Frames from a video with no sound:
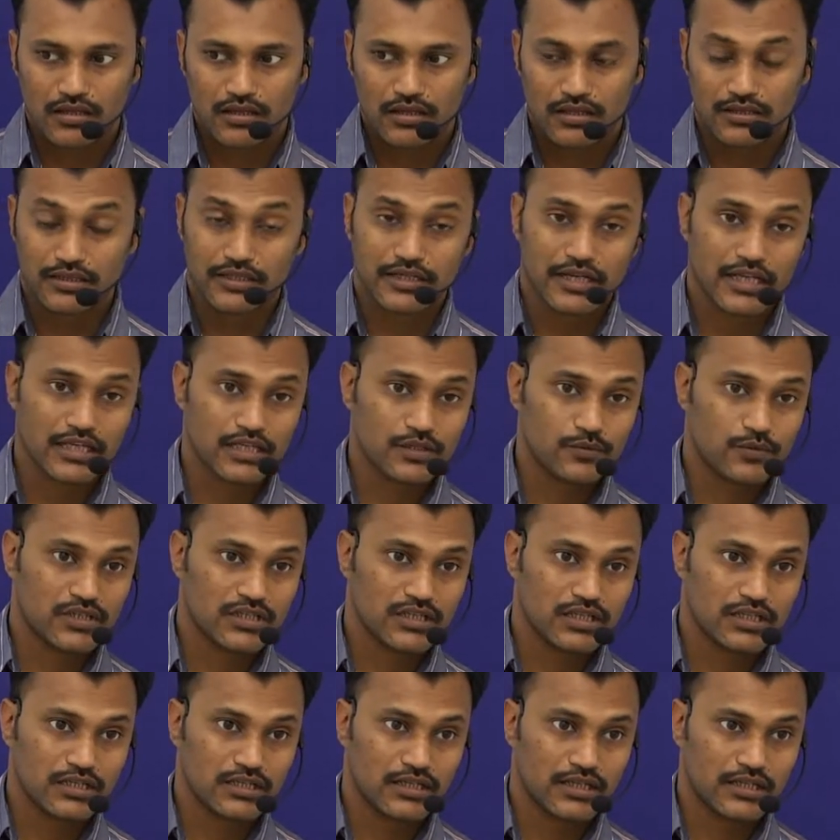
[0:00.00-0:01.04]
In the text, we
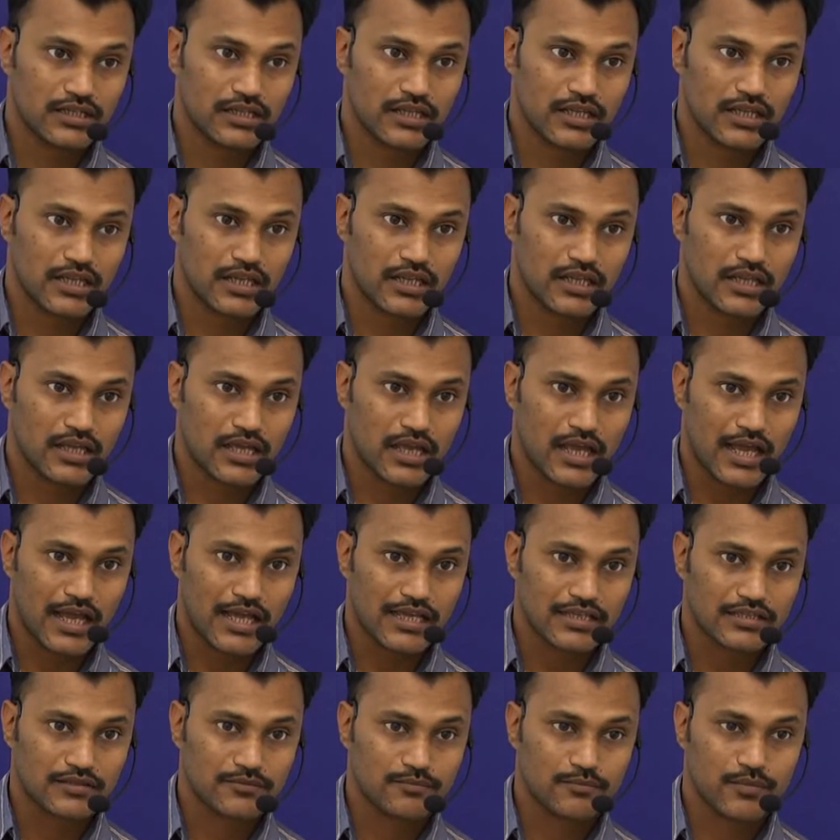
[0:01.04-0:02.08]
see that there
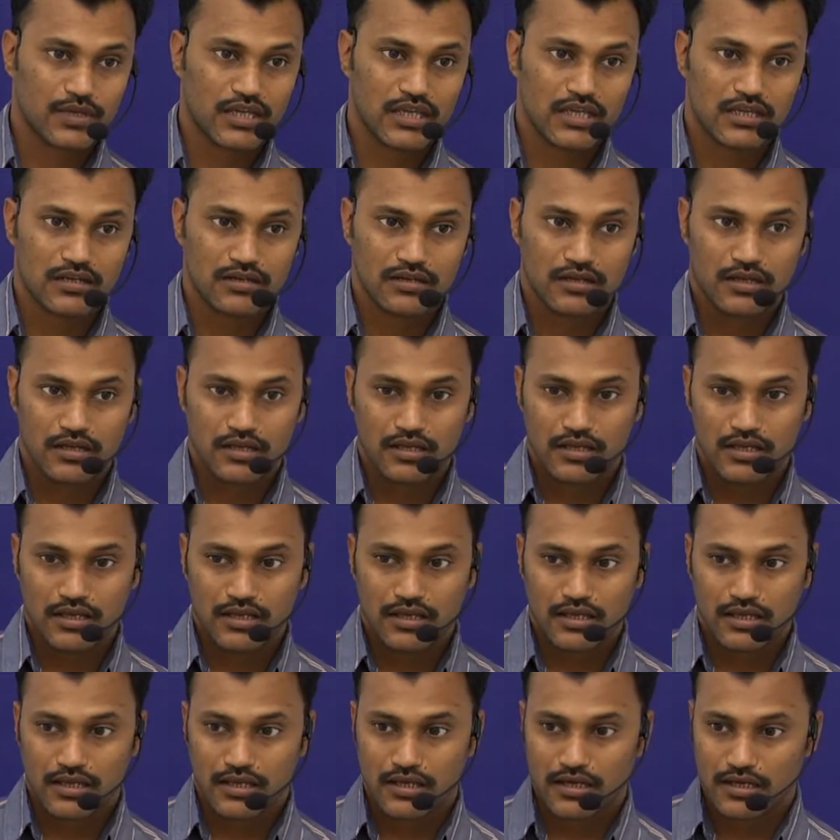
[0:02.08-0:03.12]
has been
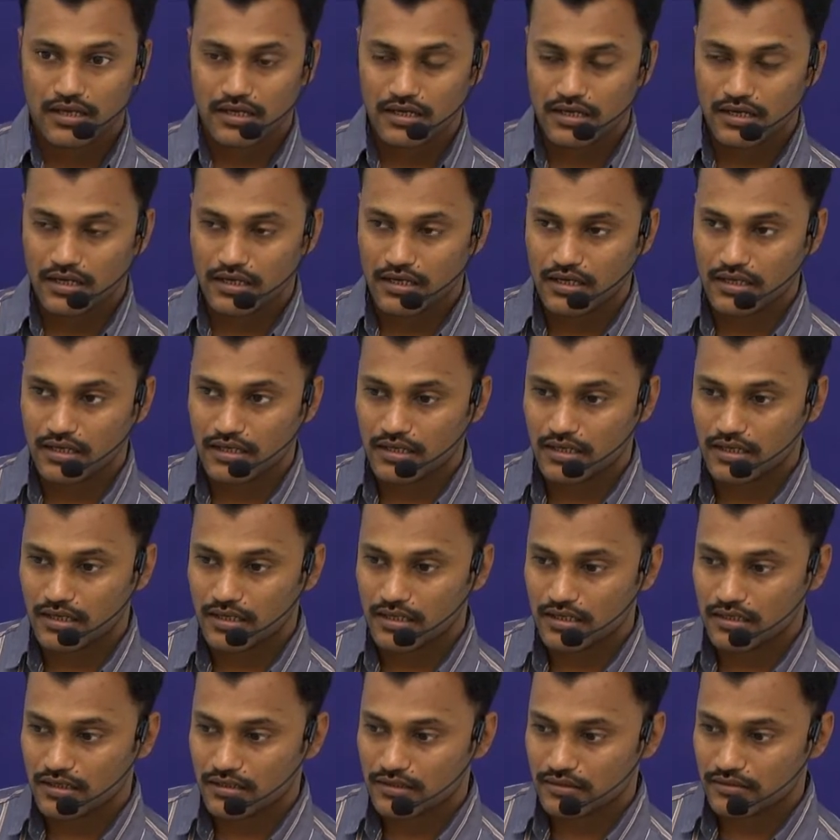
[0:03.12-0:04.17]
a
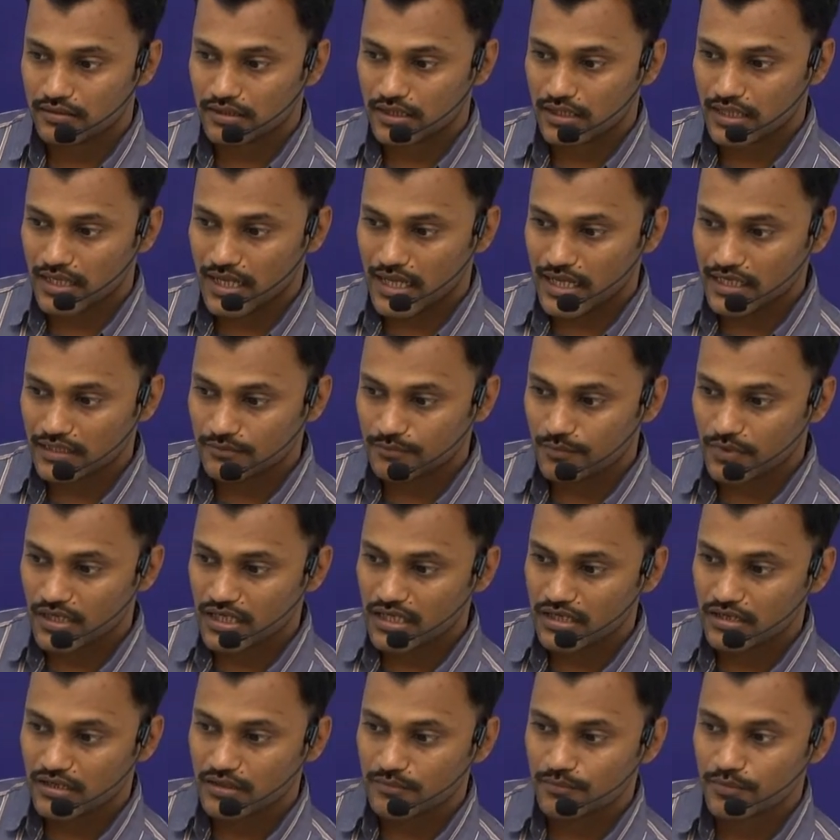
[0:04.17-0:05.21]

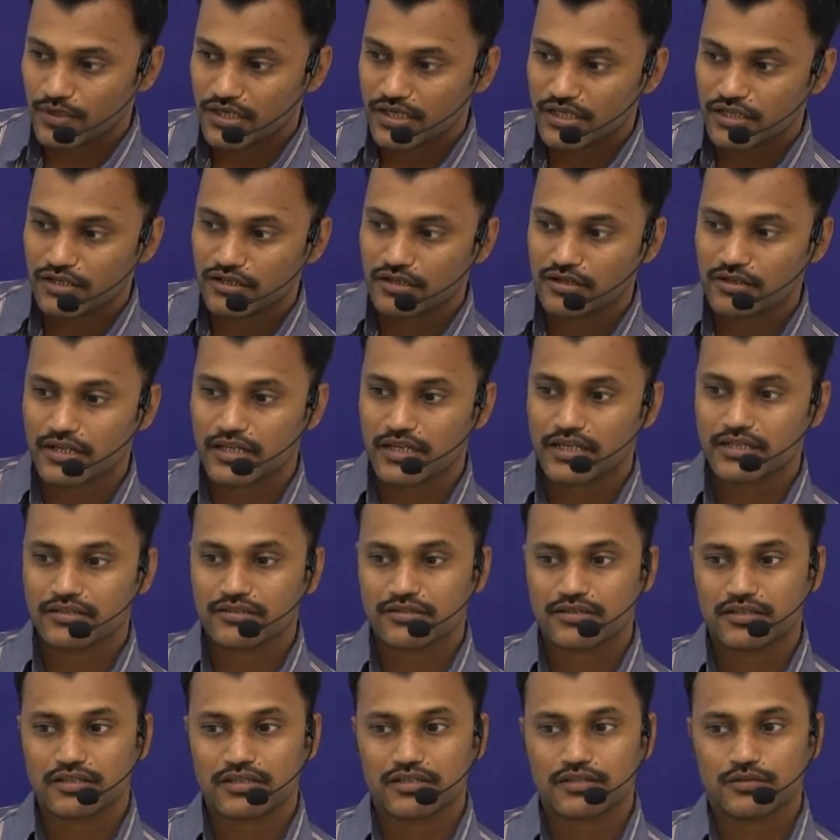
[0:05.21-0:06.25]
particular
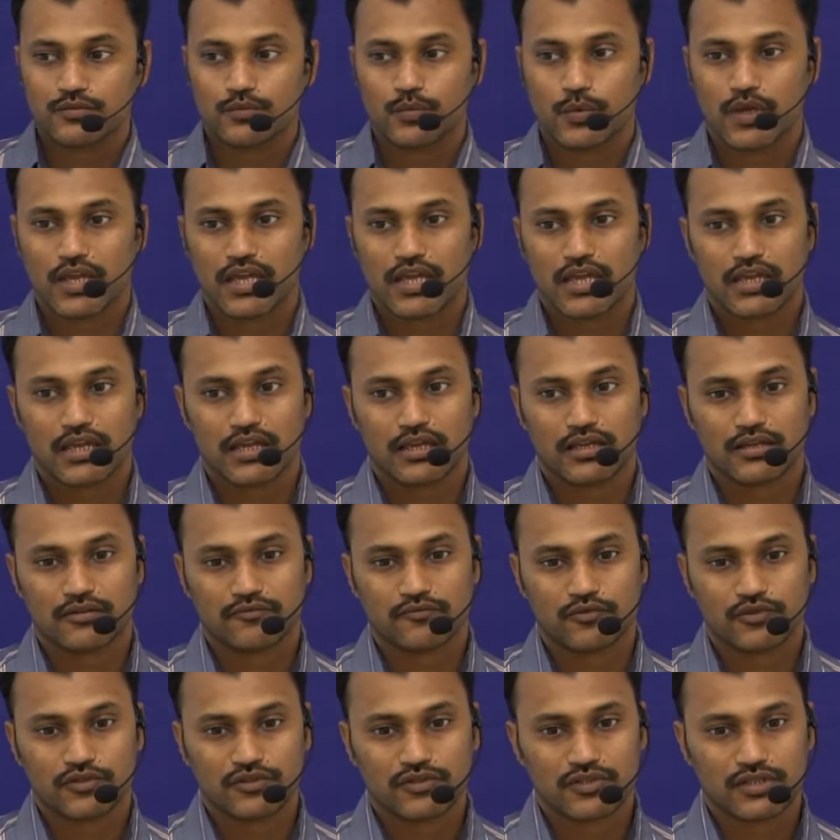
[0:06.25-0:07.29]
instance where it
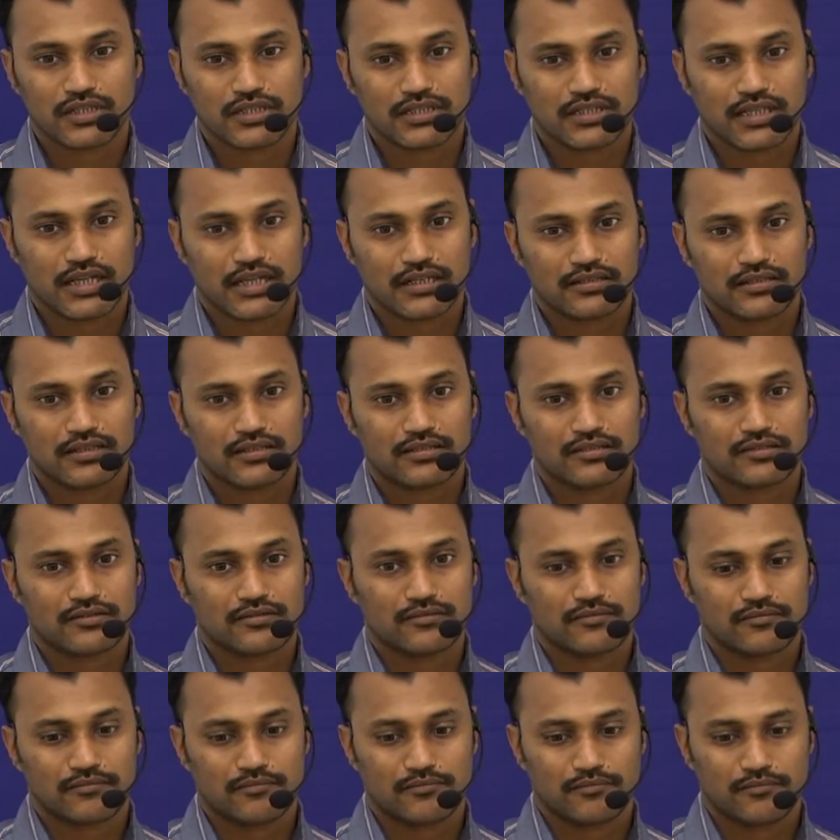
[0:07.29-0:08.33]
was said that
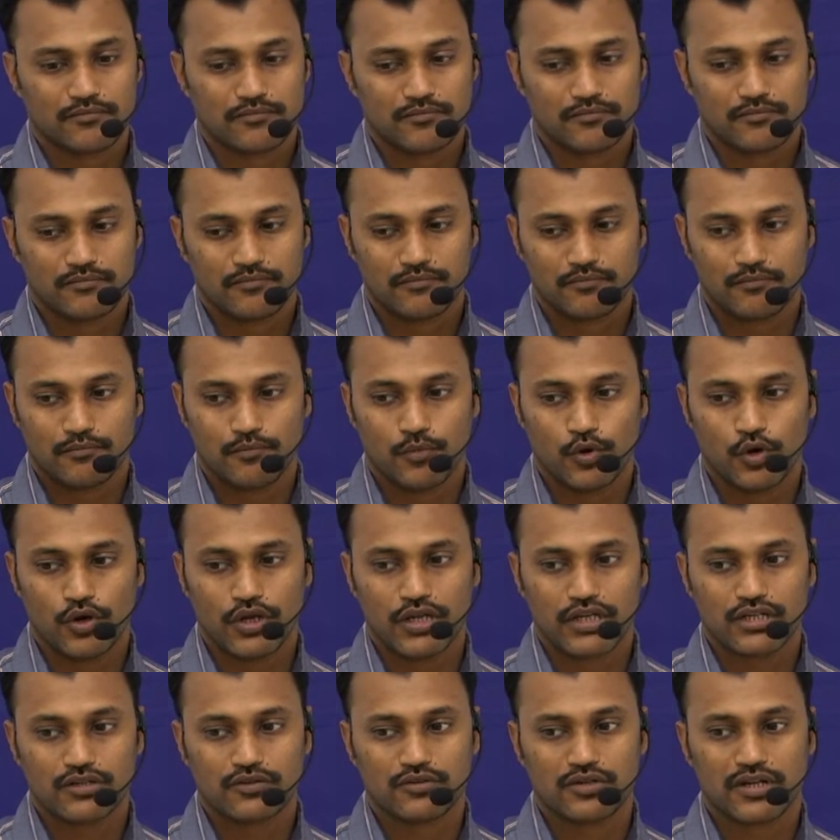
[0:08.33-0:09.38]
this
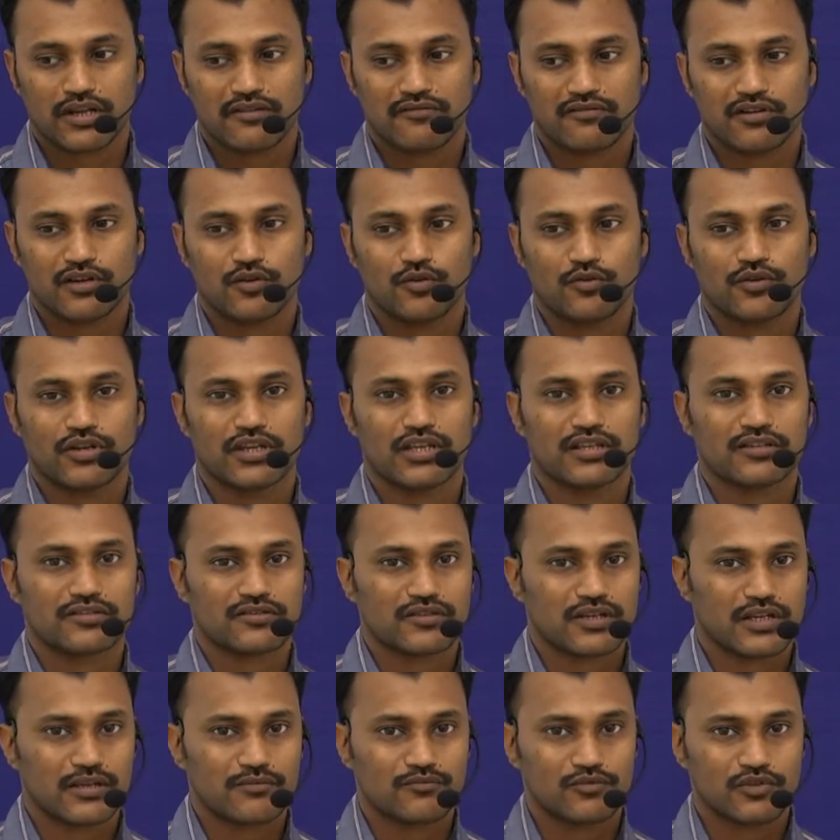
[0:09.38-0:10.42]
boy should never go near
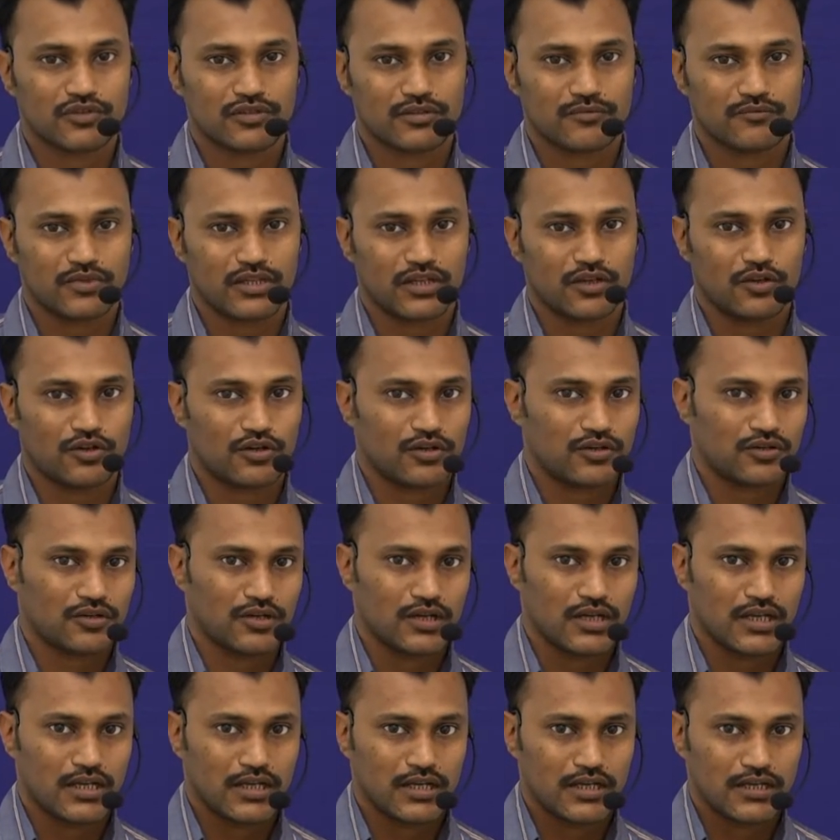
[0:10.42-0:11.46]
streams or something, or
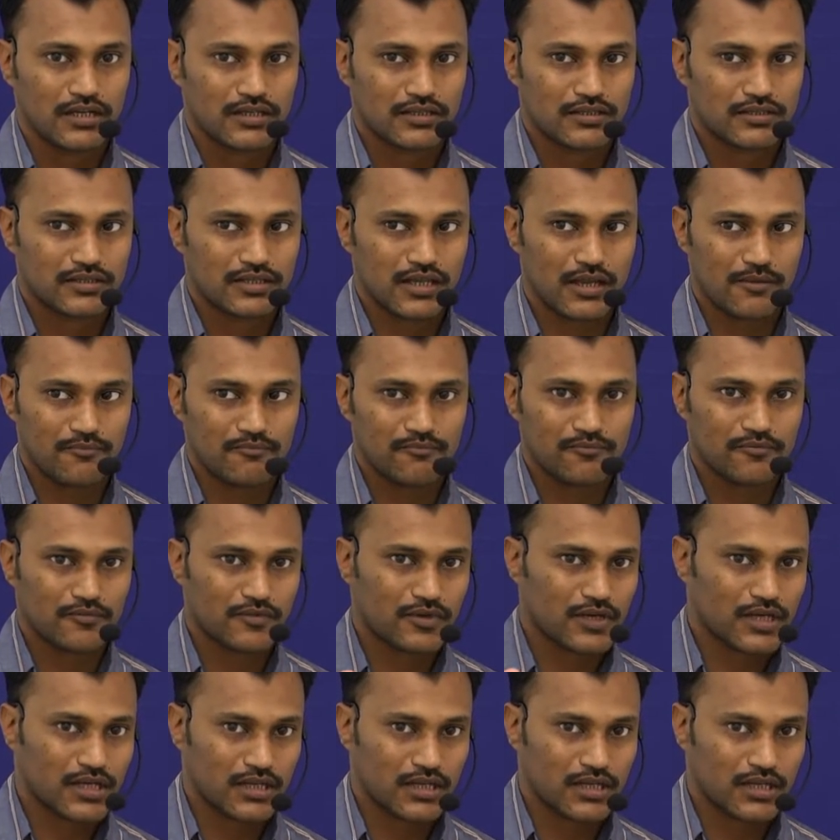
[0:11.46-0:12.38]
some